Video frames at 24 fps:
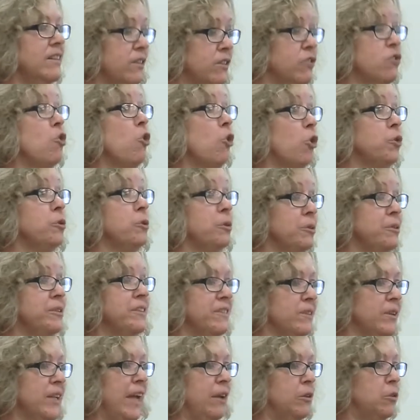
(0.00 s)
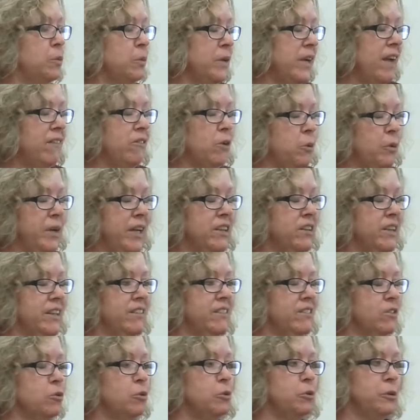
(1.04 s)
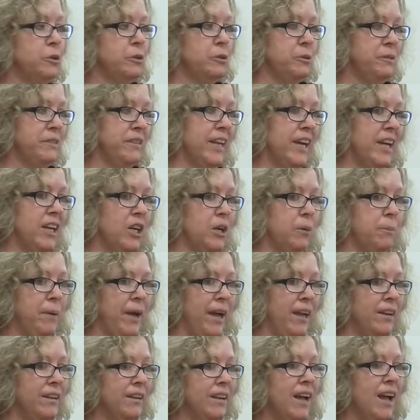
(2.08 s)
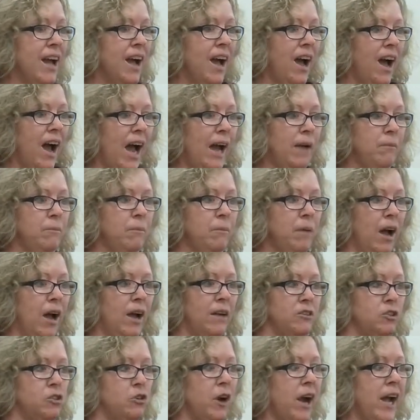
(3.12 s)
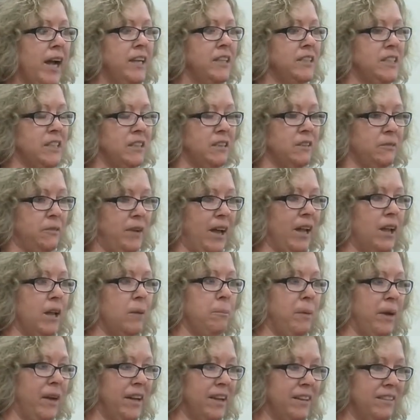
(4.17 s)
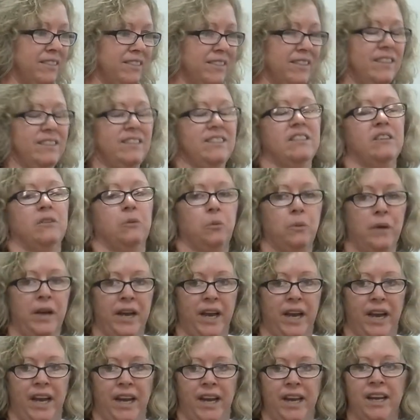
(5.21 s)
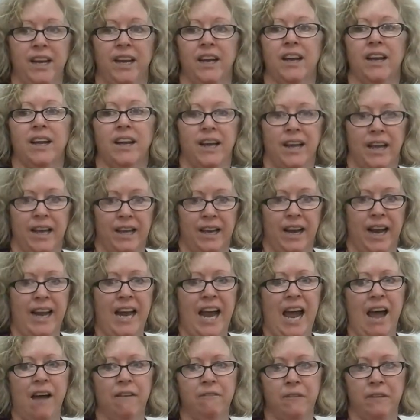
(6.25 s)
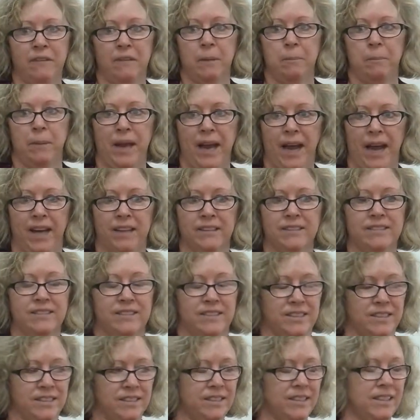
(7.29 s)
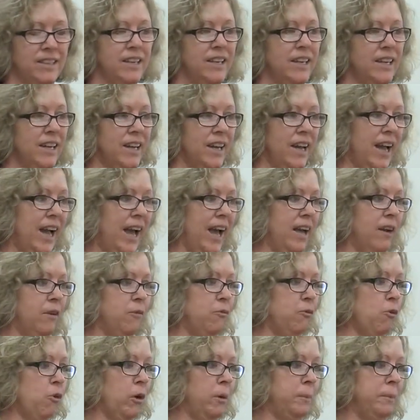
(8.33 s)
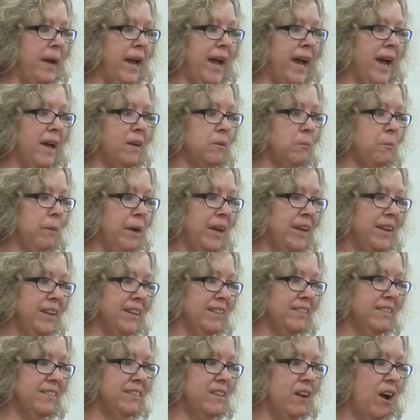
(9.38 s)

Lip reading: The school news, yes, we have a weekly school newsletter, but I'm trying to develop a consistent way, and I have in the past had a format, but it's